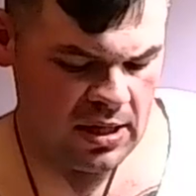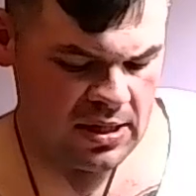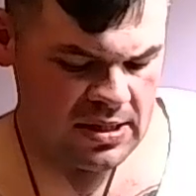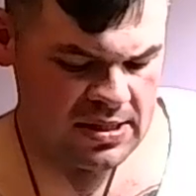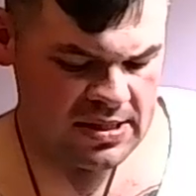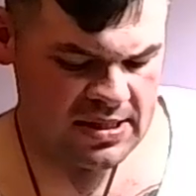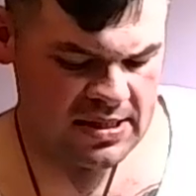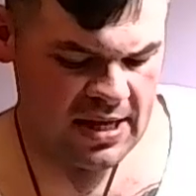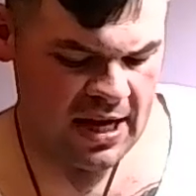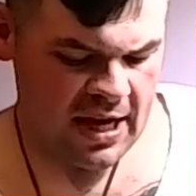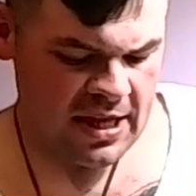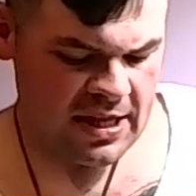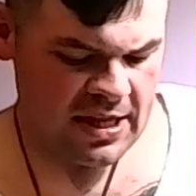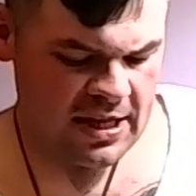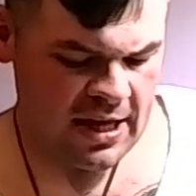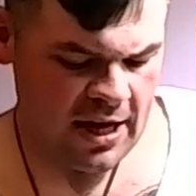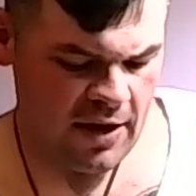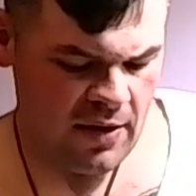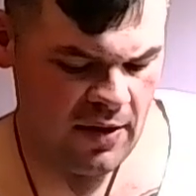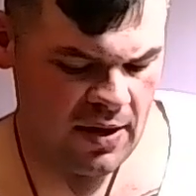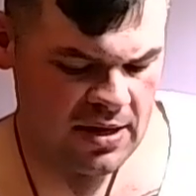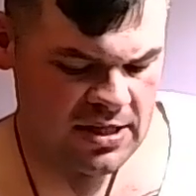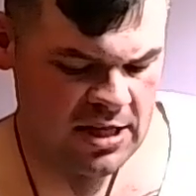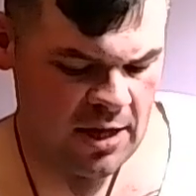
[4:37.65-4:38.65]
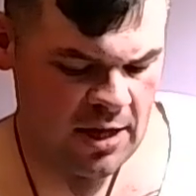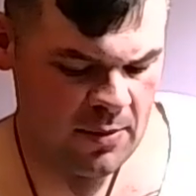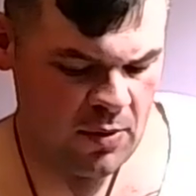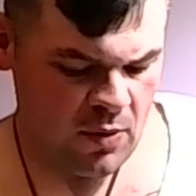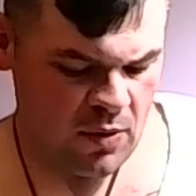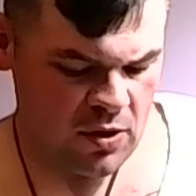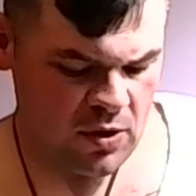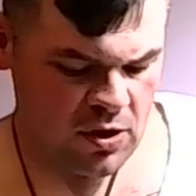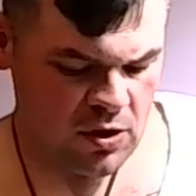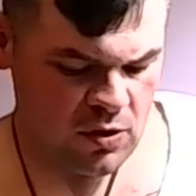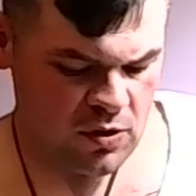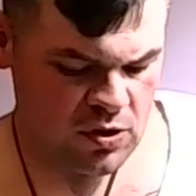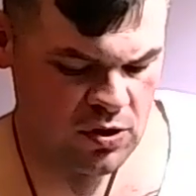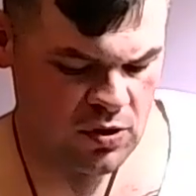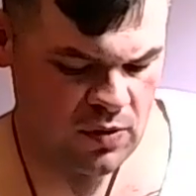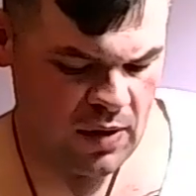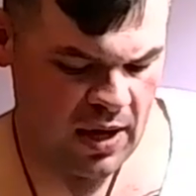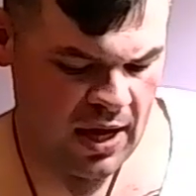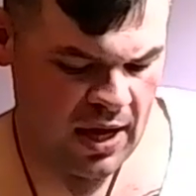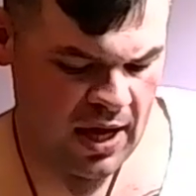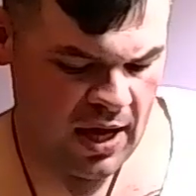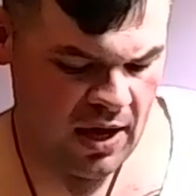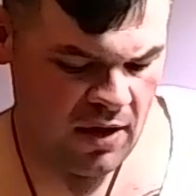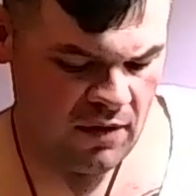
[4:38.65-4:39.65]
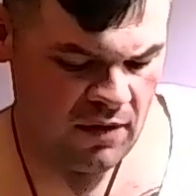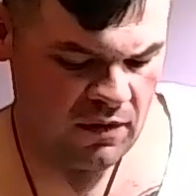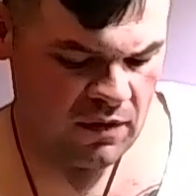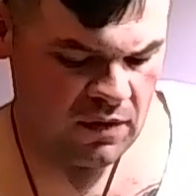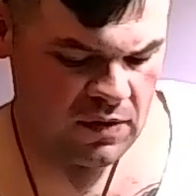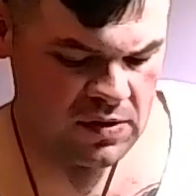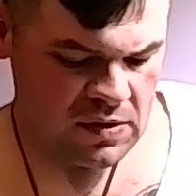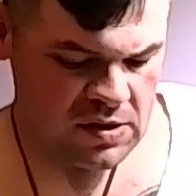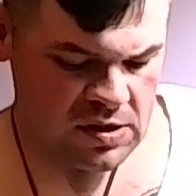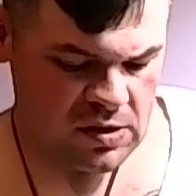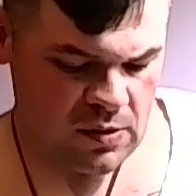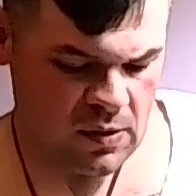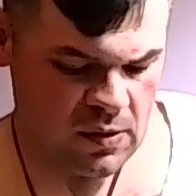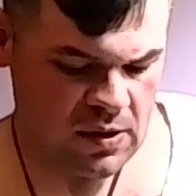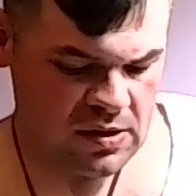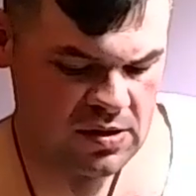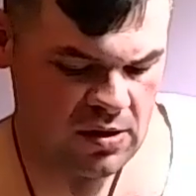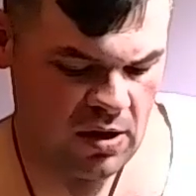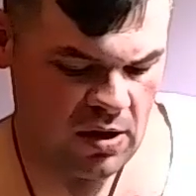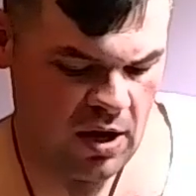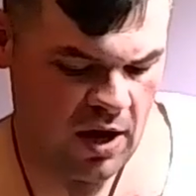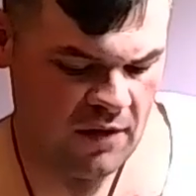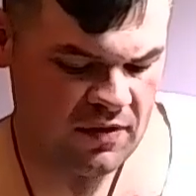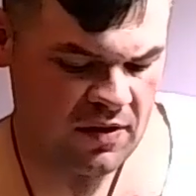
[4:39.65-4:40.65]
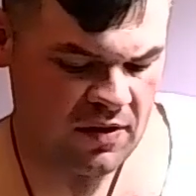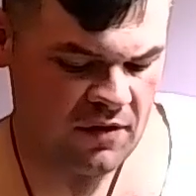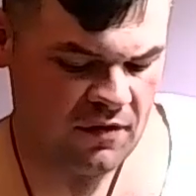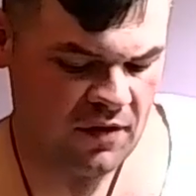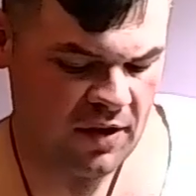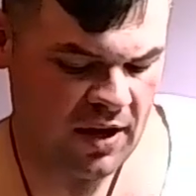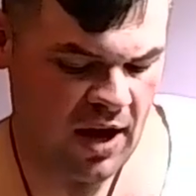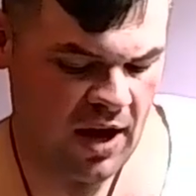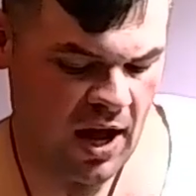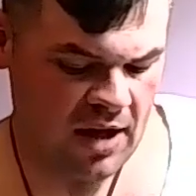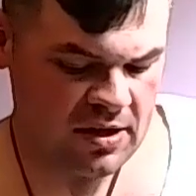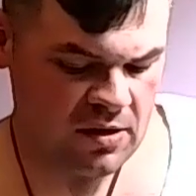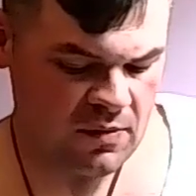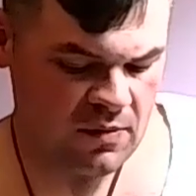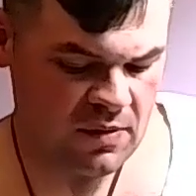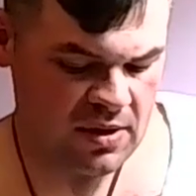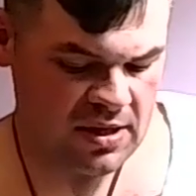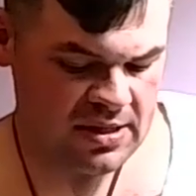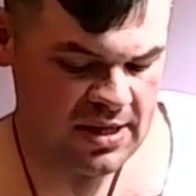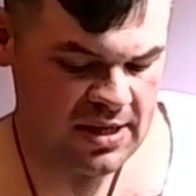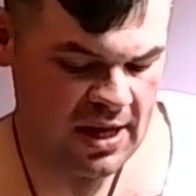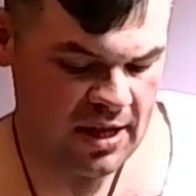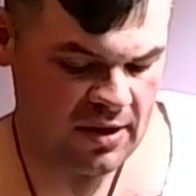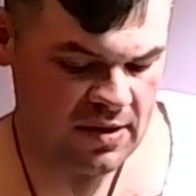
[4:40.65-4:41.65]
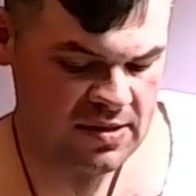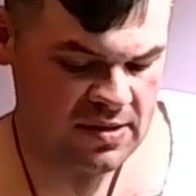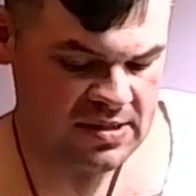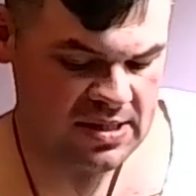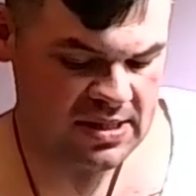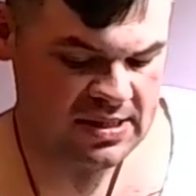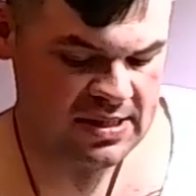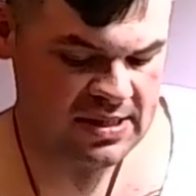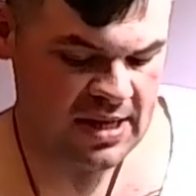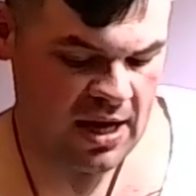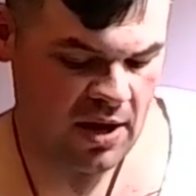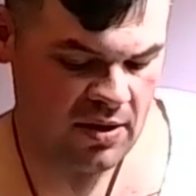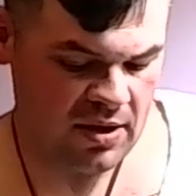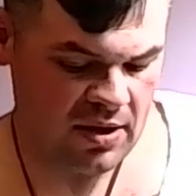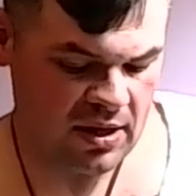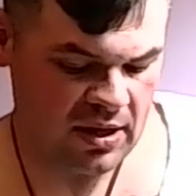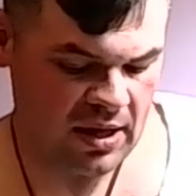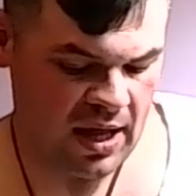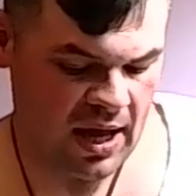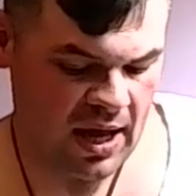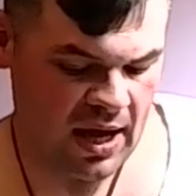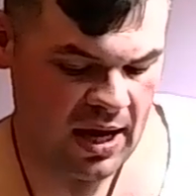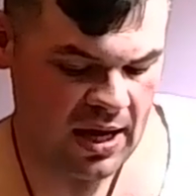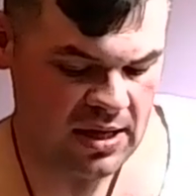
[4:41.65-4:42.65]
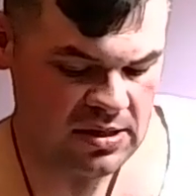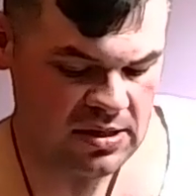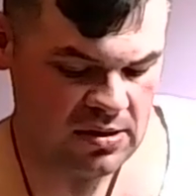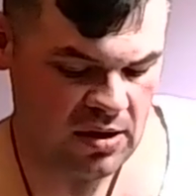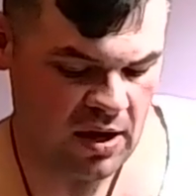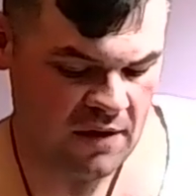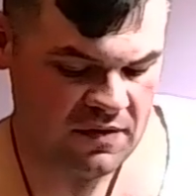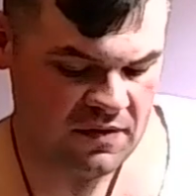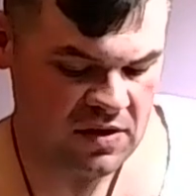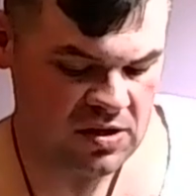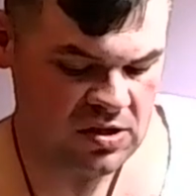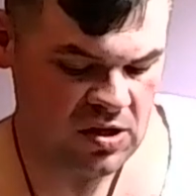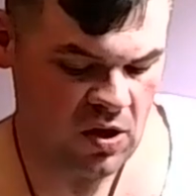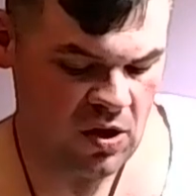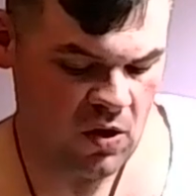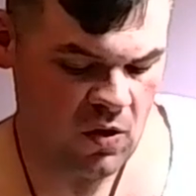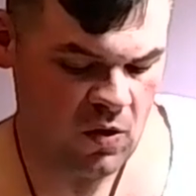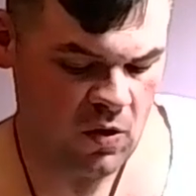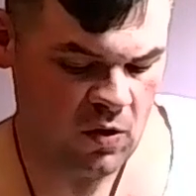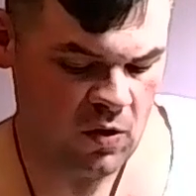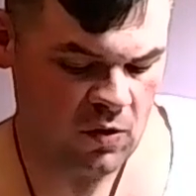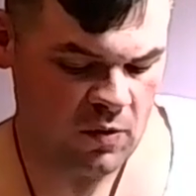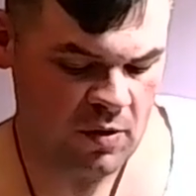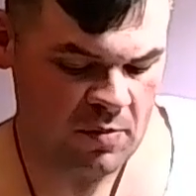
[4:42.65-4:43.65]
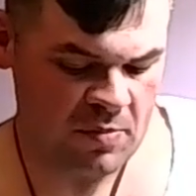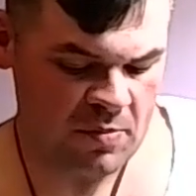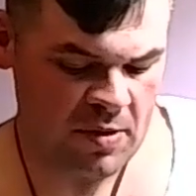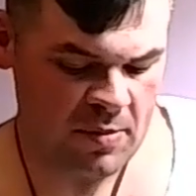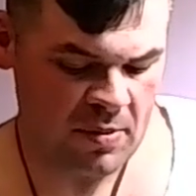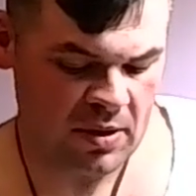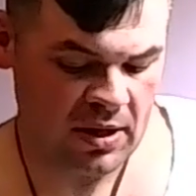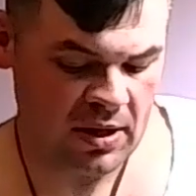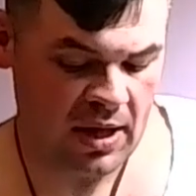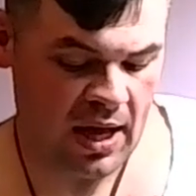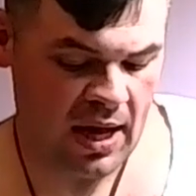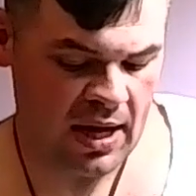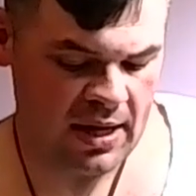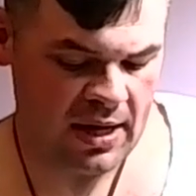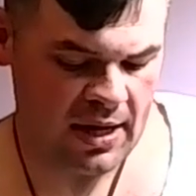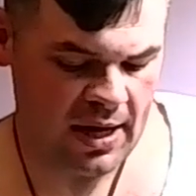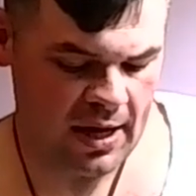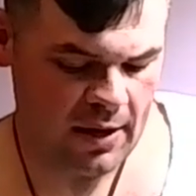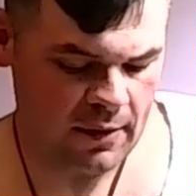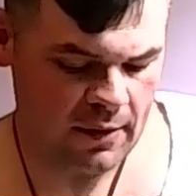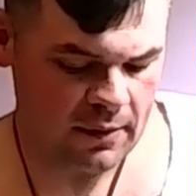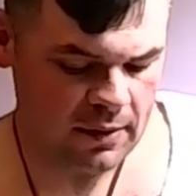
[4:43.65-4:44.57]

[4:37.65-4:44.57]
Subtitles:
Stay in the air and tell me what news you have. Stories are often forgotten when the teller sits down, and lies are often told when people lie down."